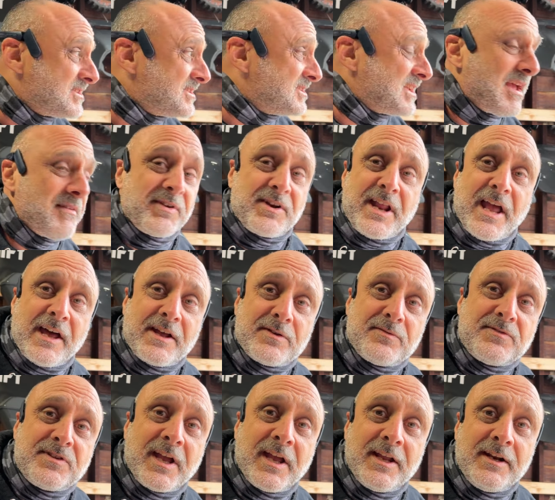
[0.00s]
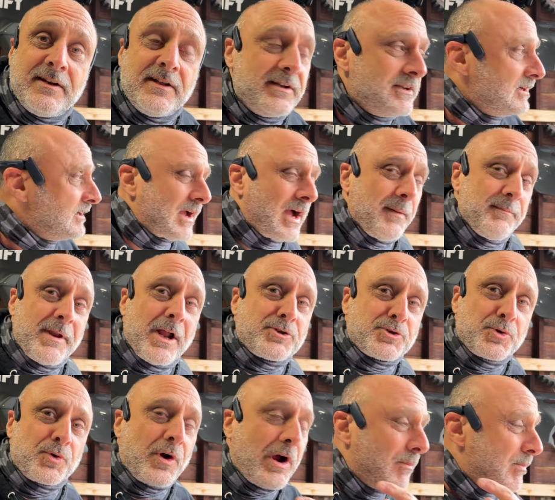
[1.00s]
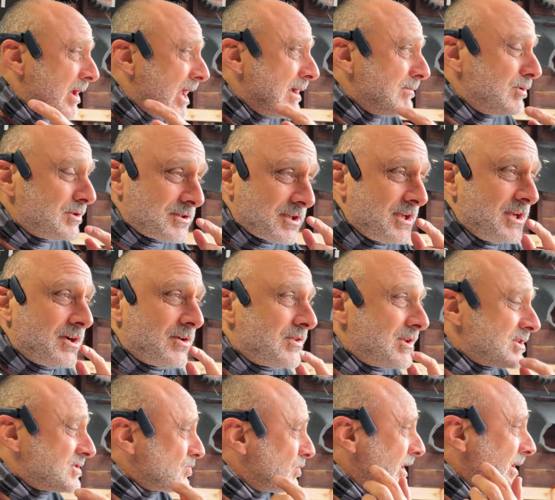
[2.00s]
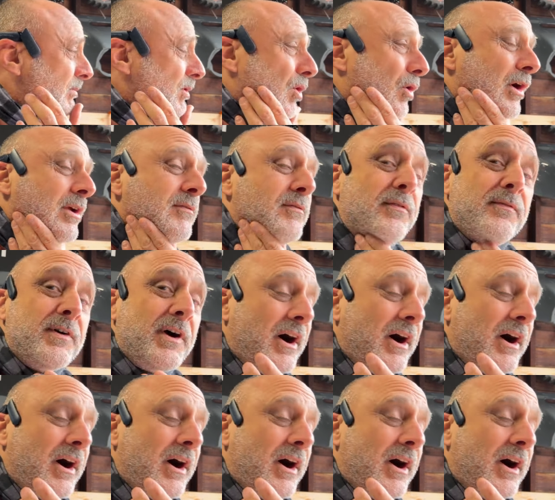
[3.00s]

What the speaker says: 7 out of 10. I'm not sure I'll be able to hear this when I'm going